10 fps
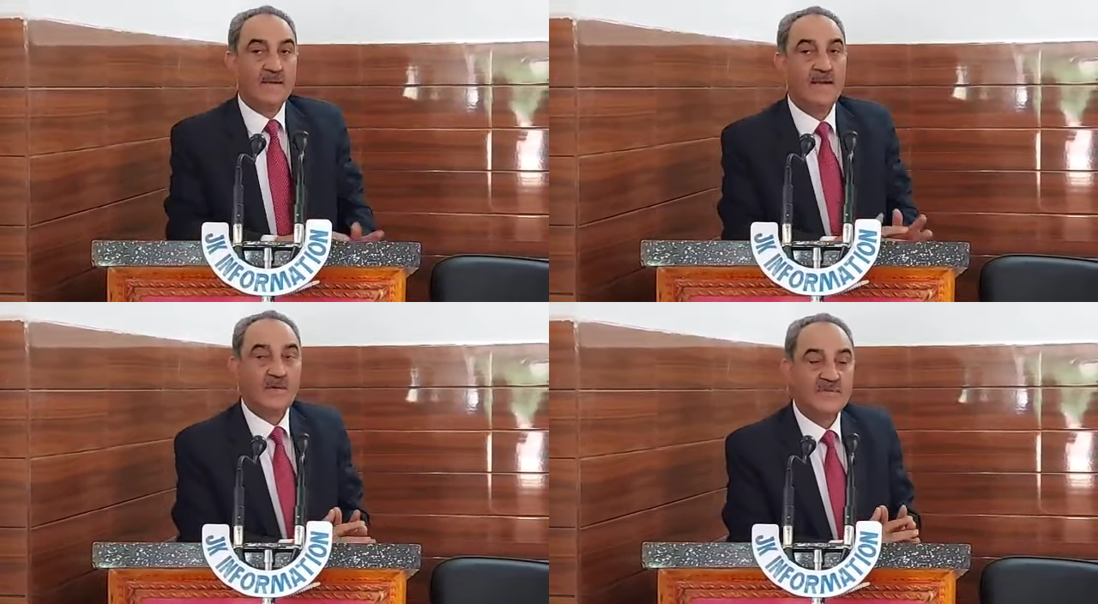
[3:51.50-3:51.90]

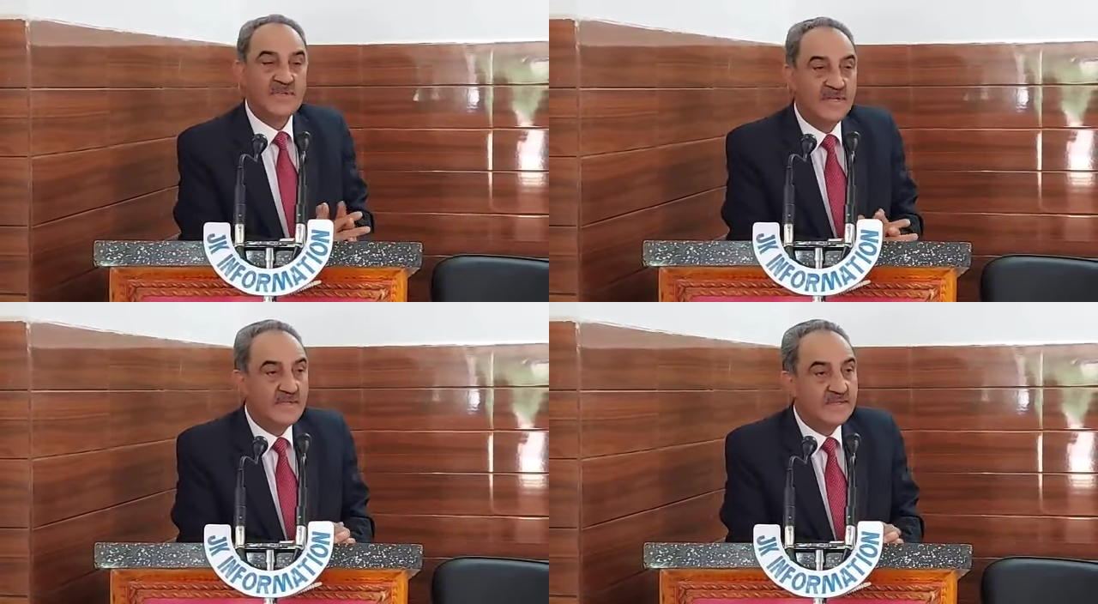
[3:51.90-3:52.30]
Now
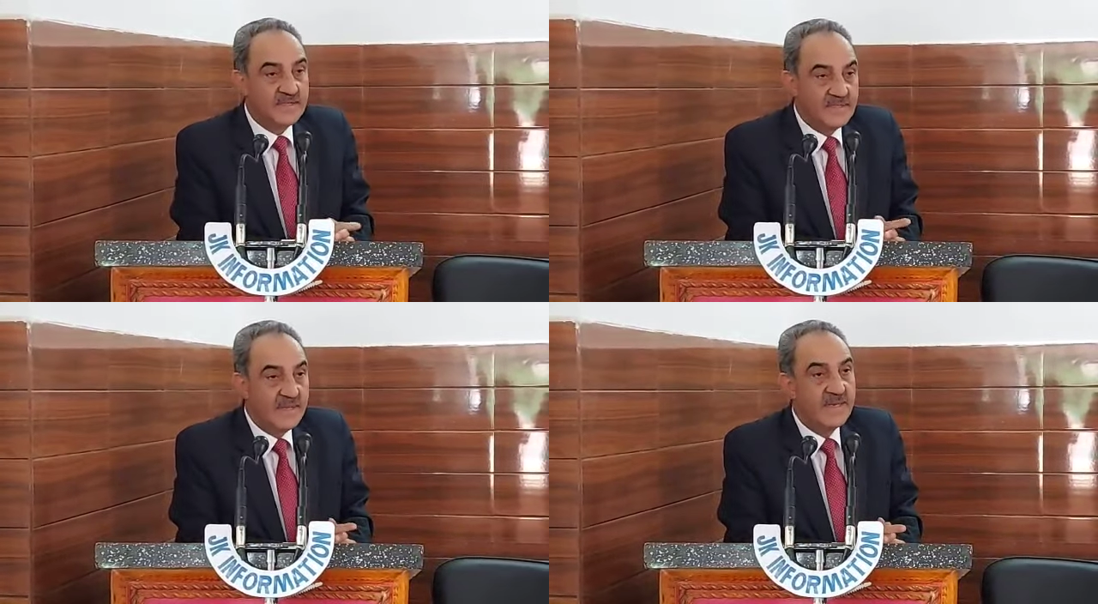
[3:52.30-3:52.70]
see, this
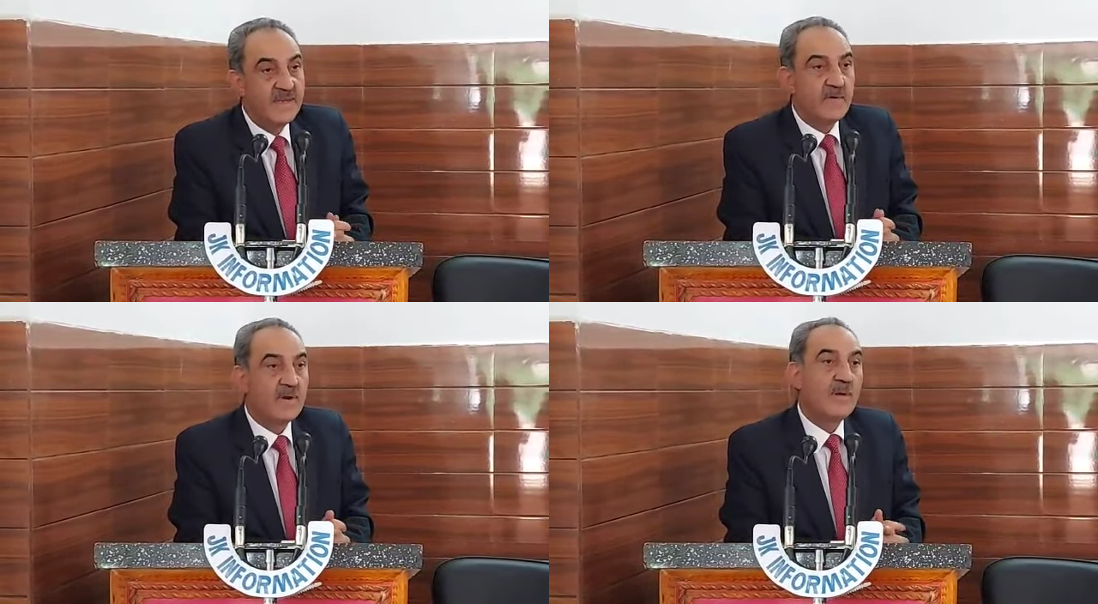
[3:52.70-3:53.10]
is the
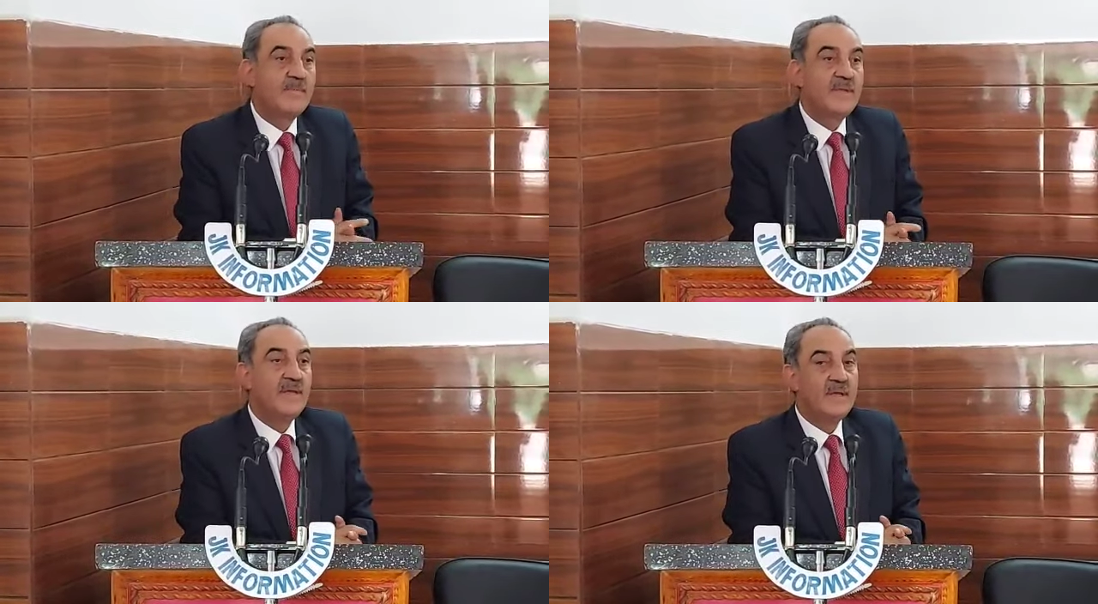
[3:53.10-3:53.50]
endeavor of
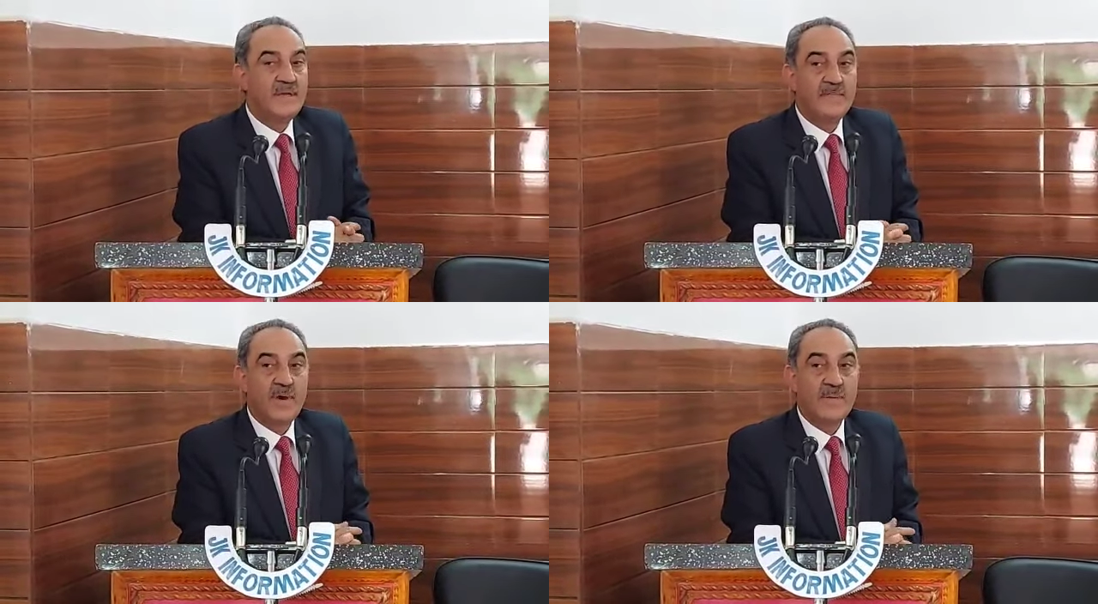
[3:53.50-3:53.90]
the
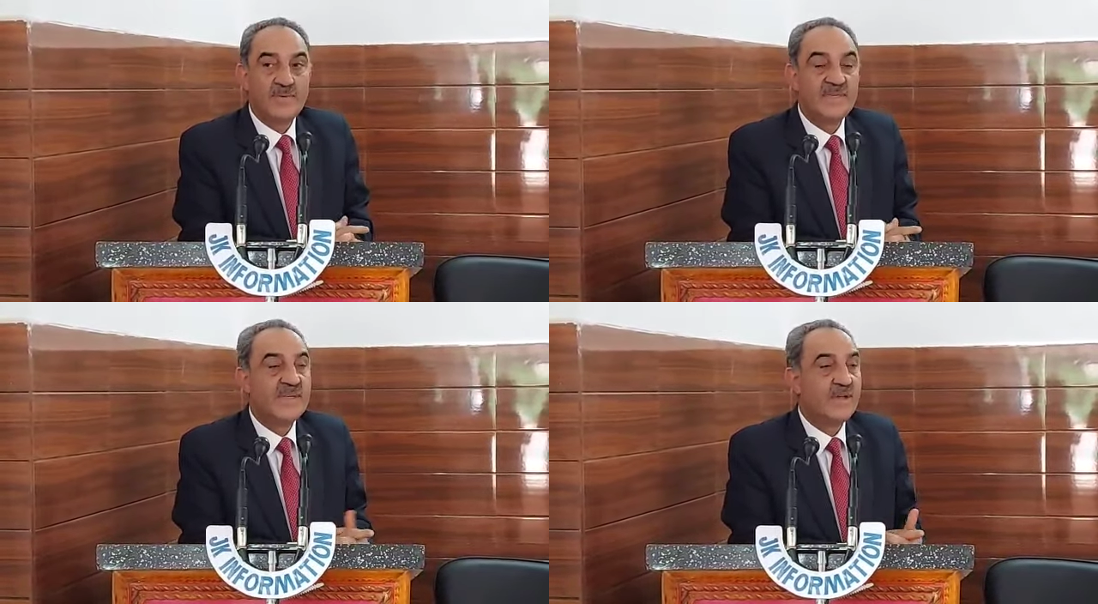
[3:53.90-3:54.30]

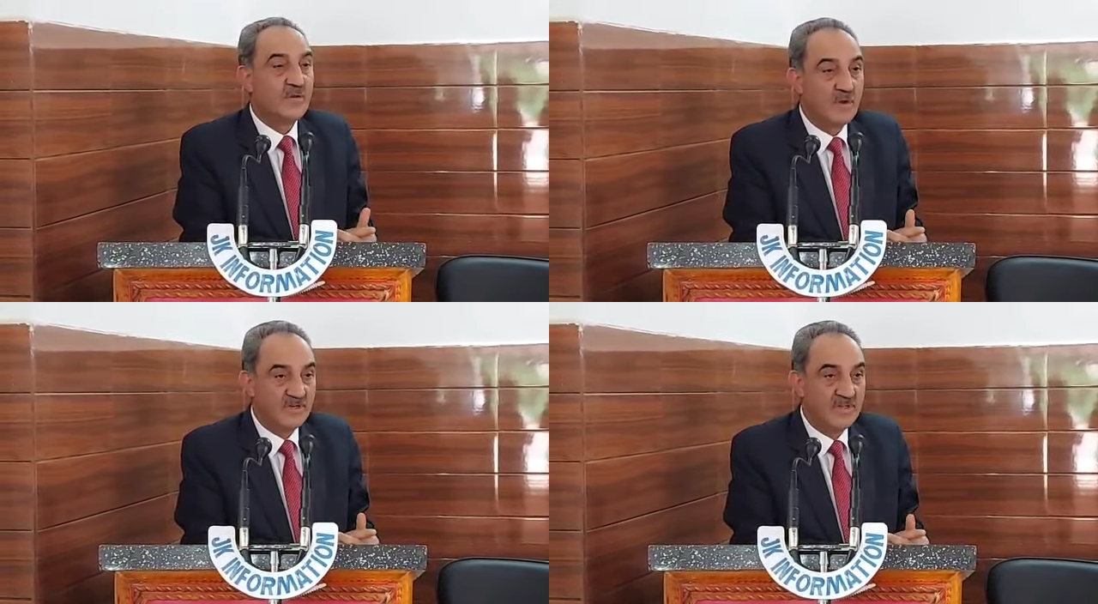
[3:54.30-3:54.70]
information
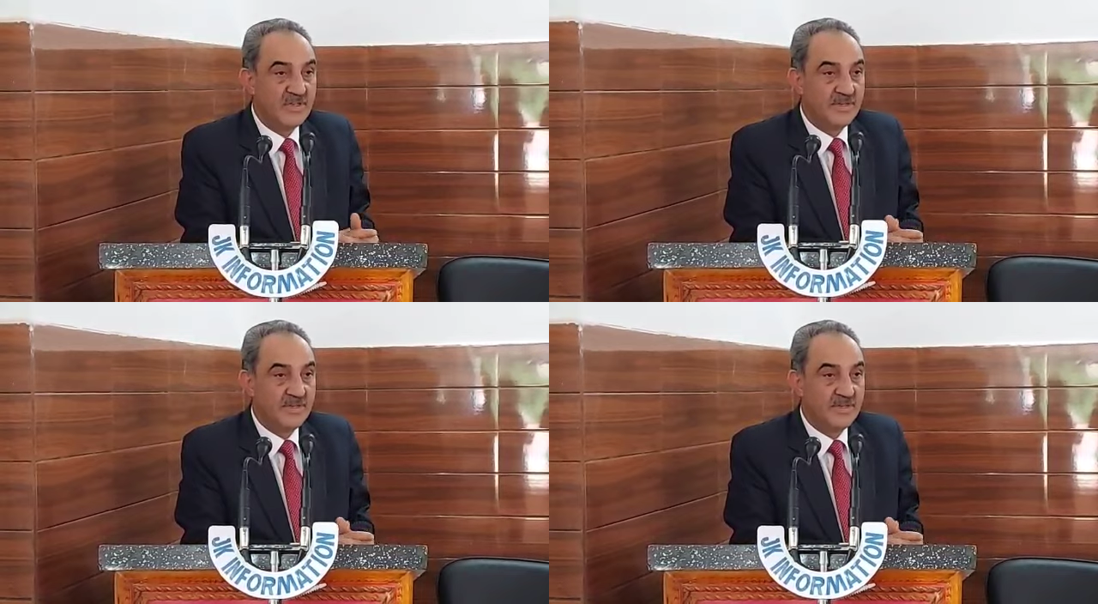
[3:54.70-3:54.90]
technology.